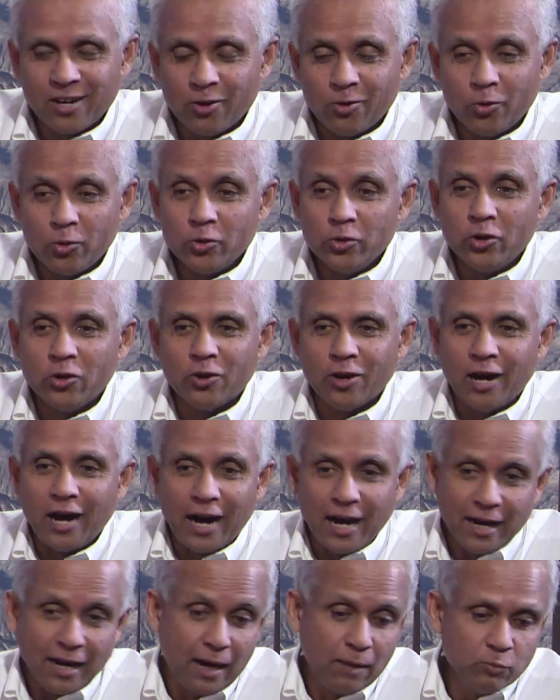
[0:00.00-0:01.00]
anymore? No, no
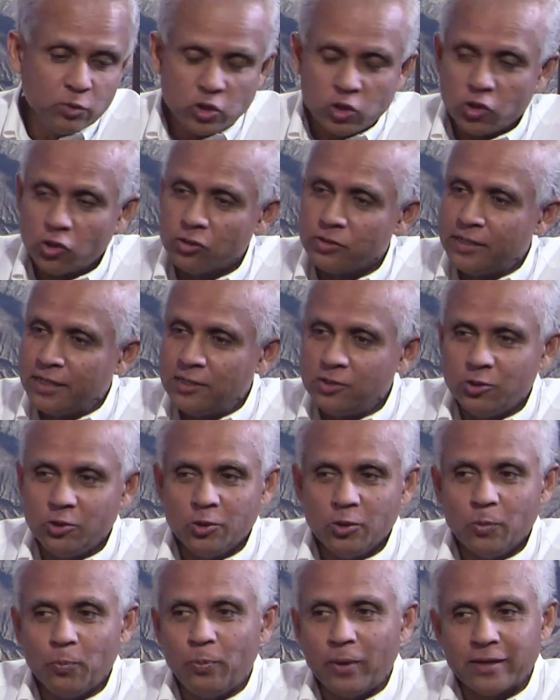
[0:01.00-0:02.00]
I, I'm sure they
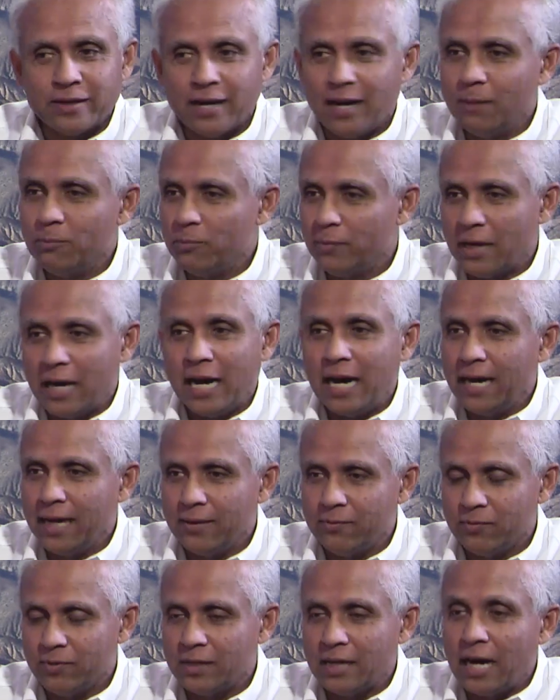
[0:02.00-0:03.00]
do, but I'm, I
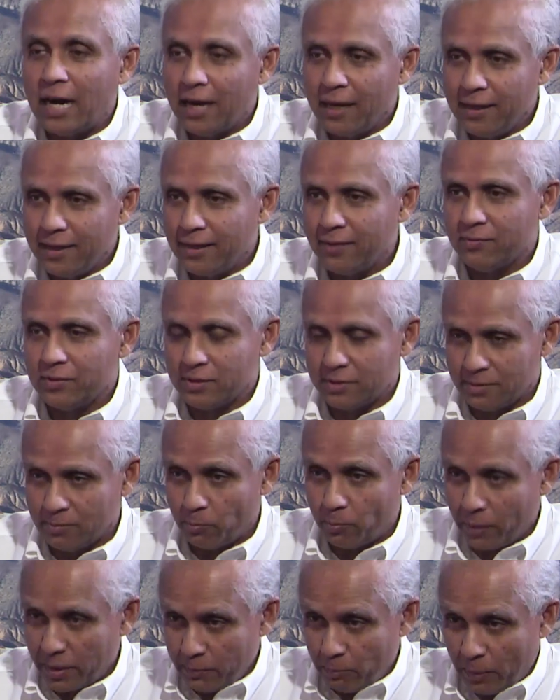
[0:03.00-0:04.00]
haven't, I haven't
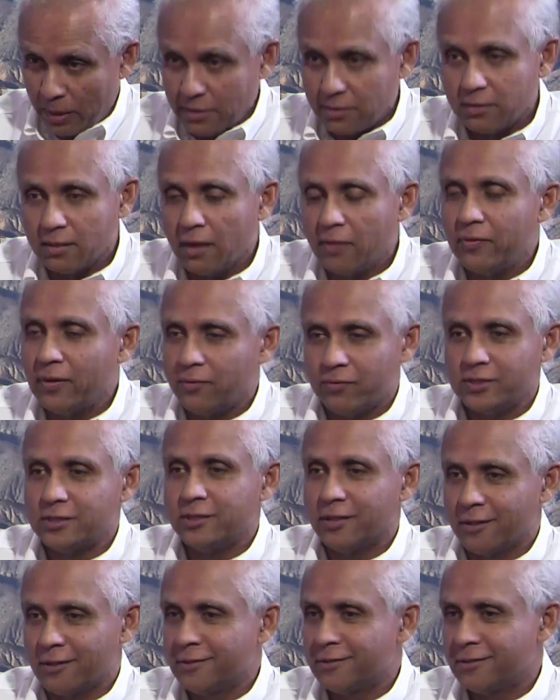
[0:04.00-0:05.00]
my, myself haven't done it